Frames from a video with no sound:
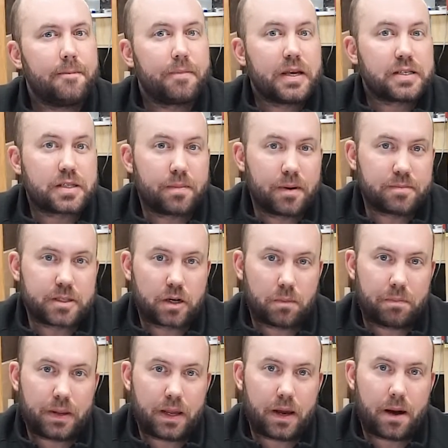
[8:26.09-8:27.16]
Sometimes it'll
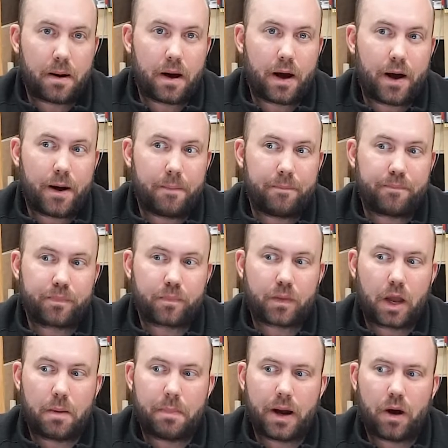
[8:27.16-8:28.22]
be
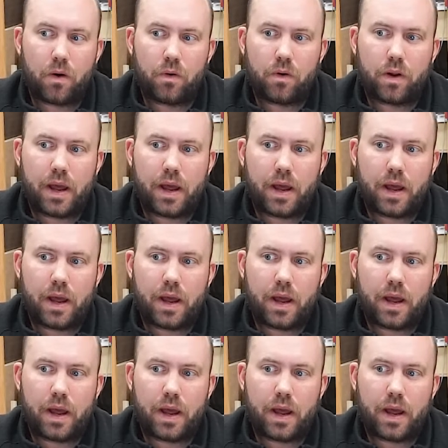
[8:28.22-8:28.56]
about